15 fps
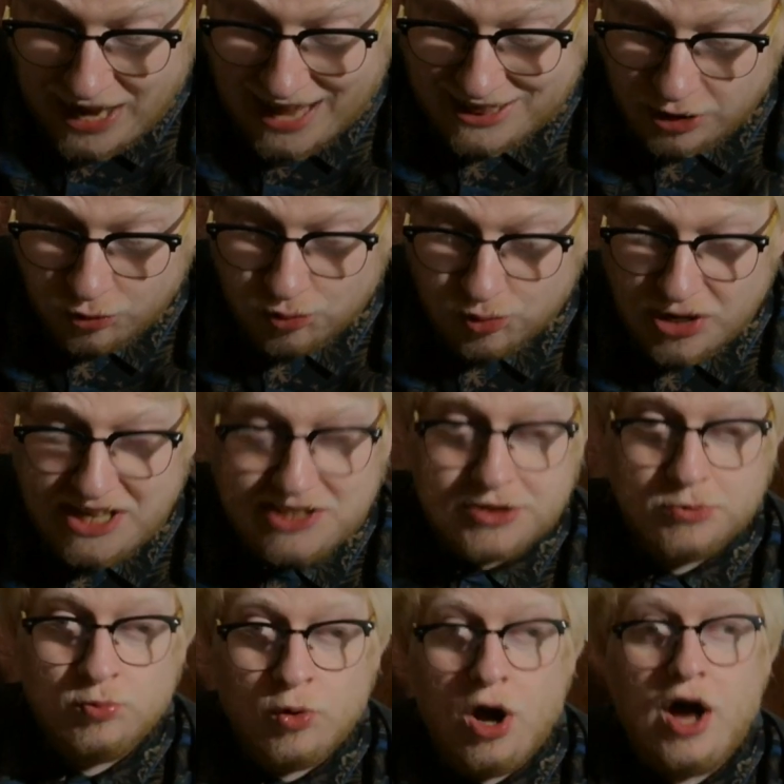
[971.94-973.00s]
And the
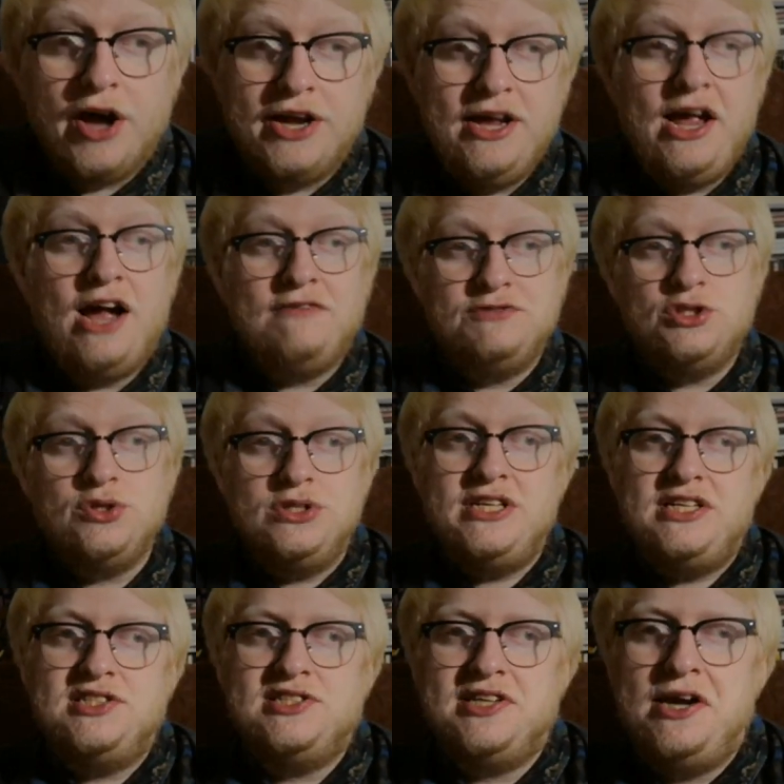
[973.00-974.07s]
reason why I've done
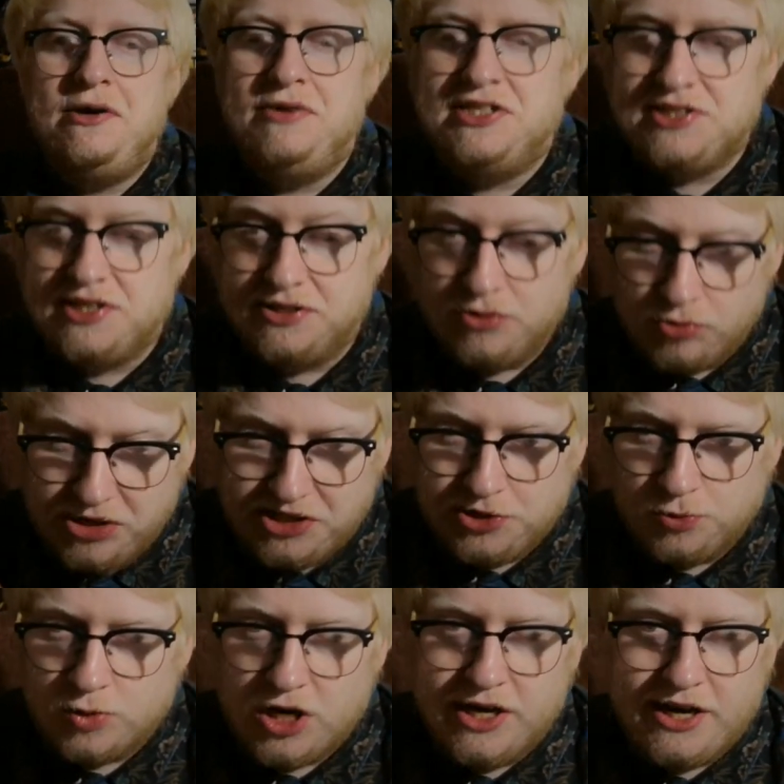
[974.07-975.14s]
this series, and the
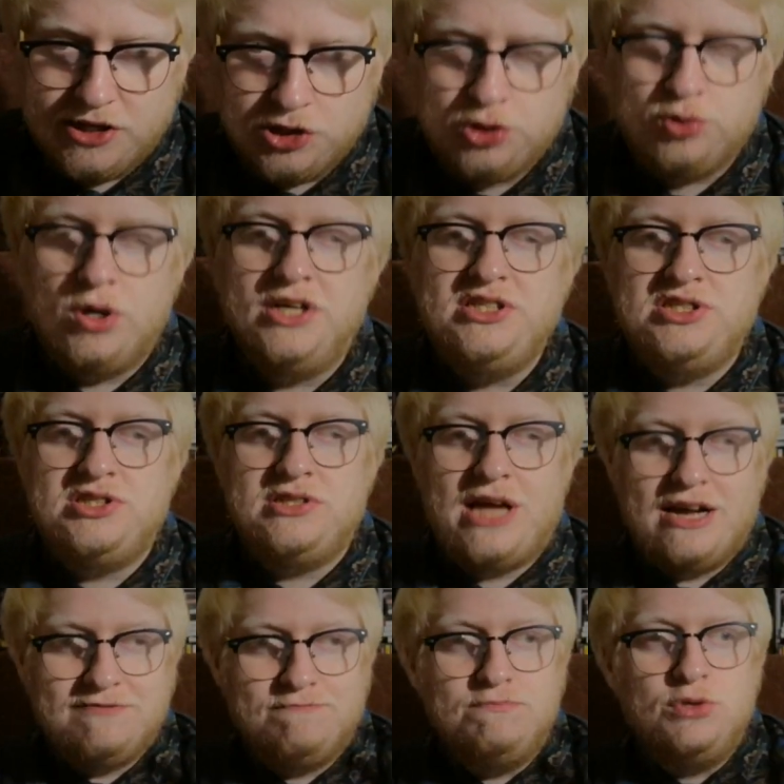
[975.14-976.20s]
reason why I tried to
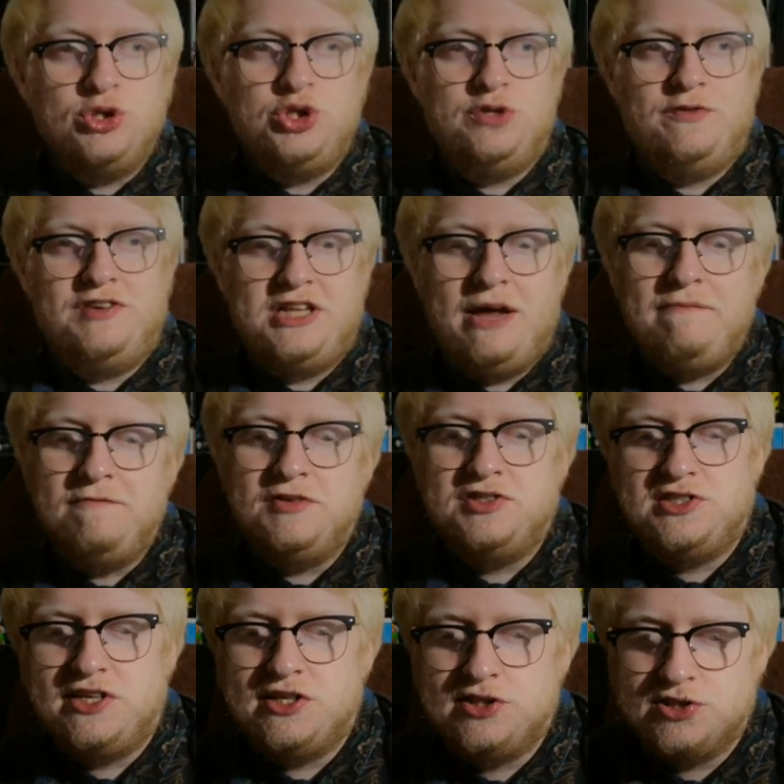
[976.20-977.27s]
have much of an
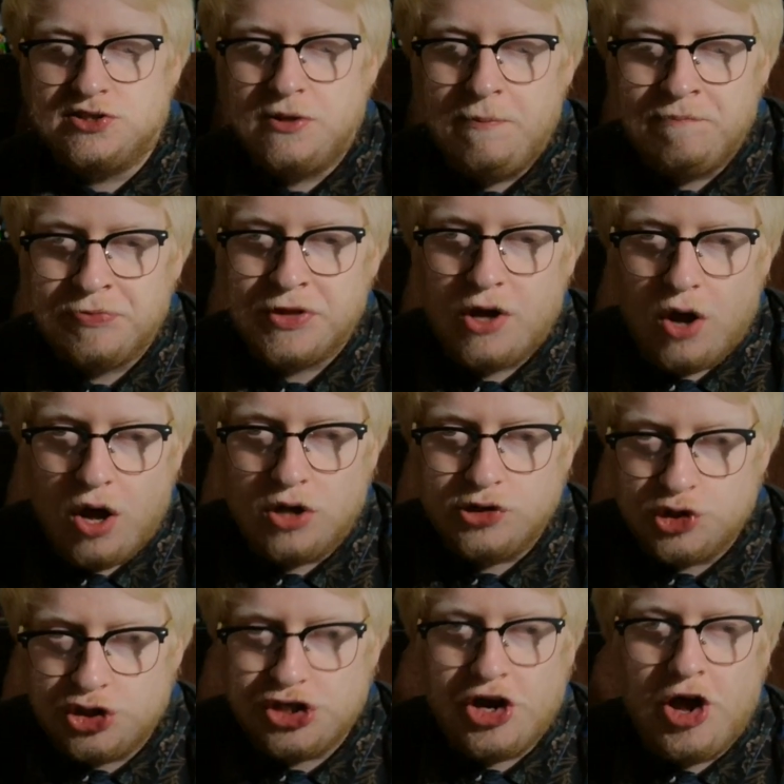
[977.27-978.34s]
emphasis on
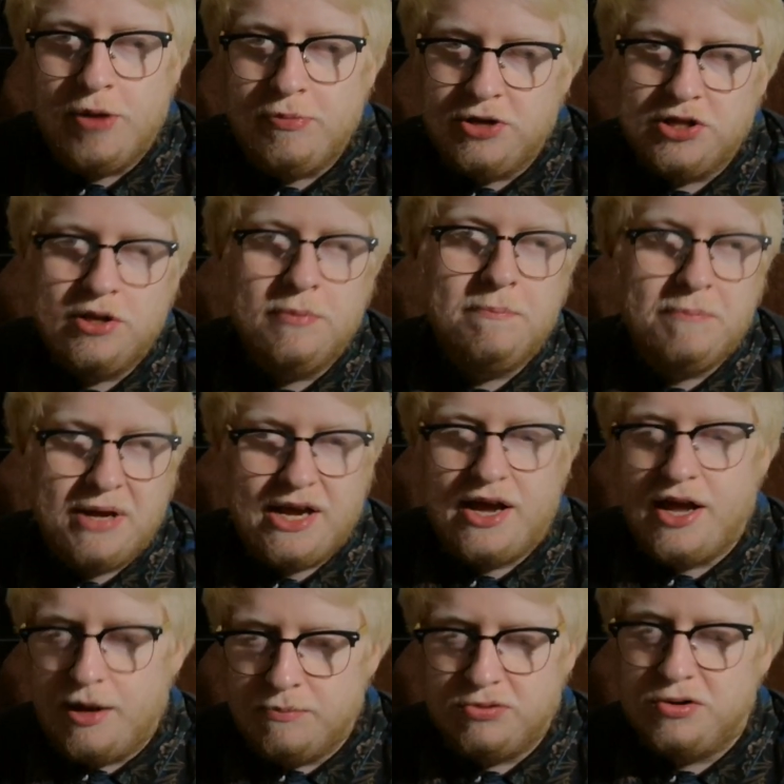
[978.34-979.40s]
German
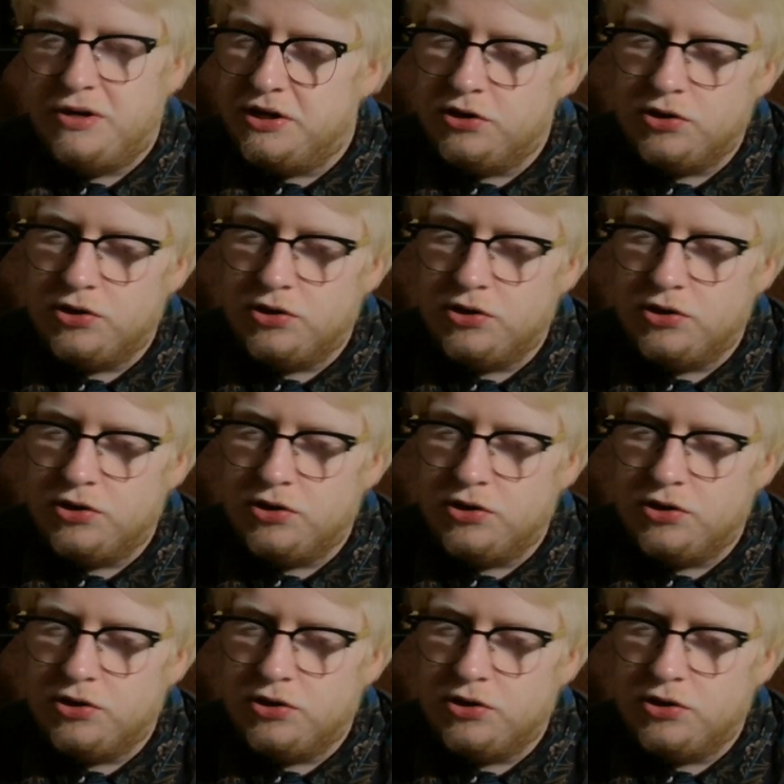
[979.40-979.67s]
beer and brewing